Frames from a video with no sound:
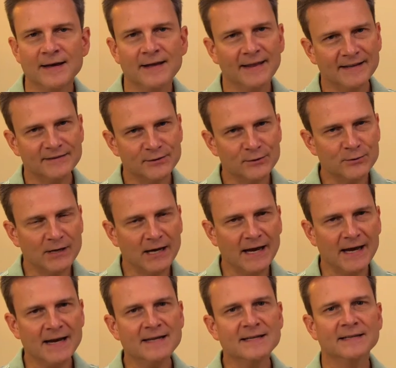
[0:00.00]
That's
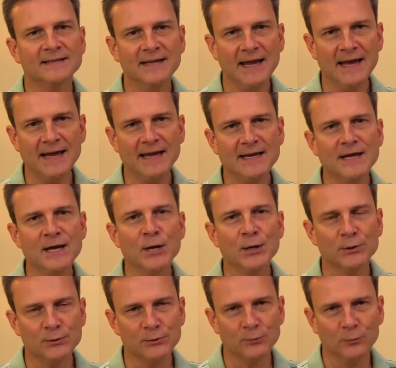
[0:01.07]
okay, today
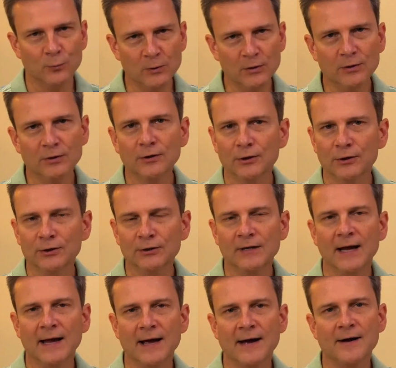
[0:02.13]
you will learn
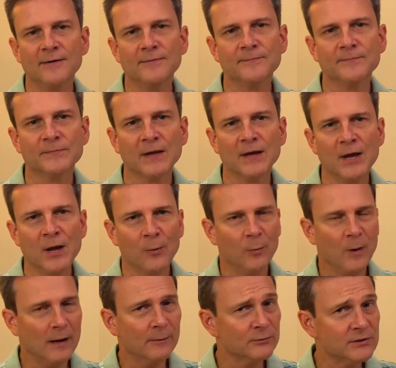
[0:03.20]
how.
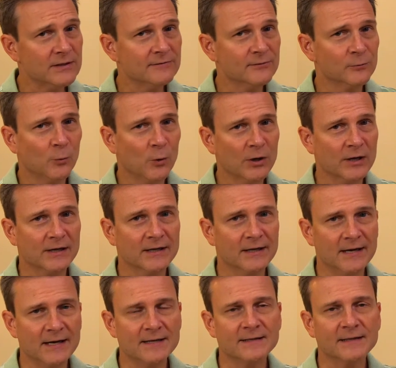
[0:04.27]
Why would you even want to
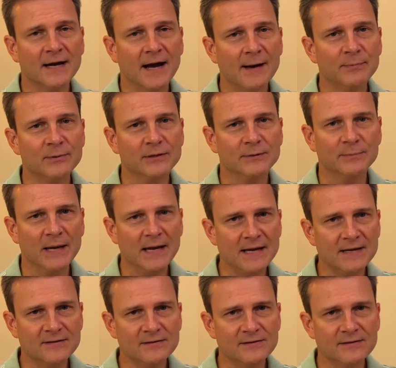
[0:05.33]
cut, copy, and
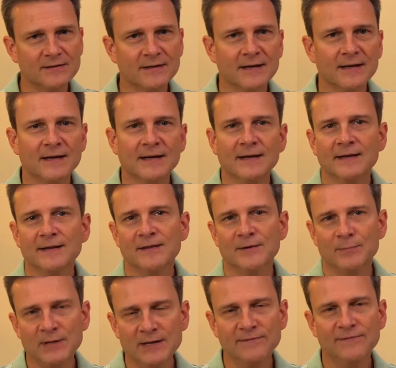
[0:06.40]
paste? The
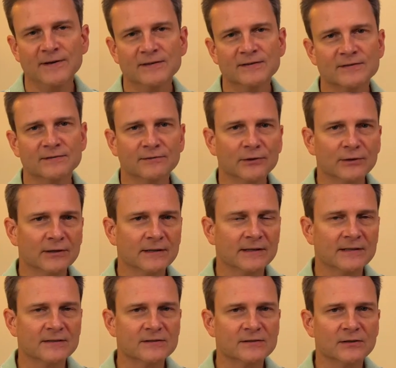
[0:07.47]
benefits of learning
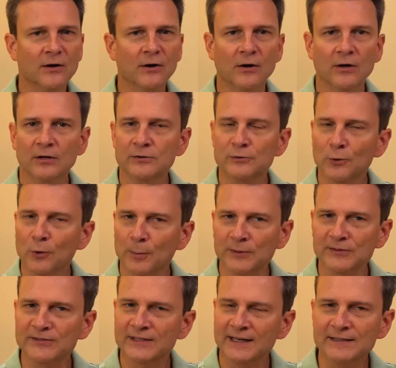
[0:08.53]
this are
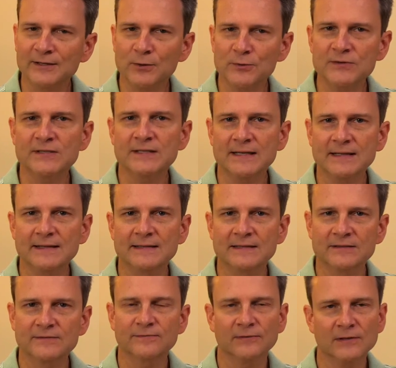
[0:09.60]
enormous, and I don't say
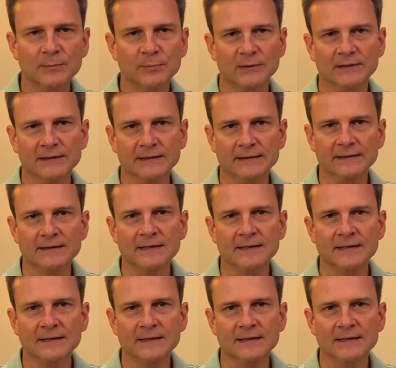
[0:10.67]
this flippantly.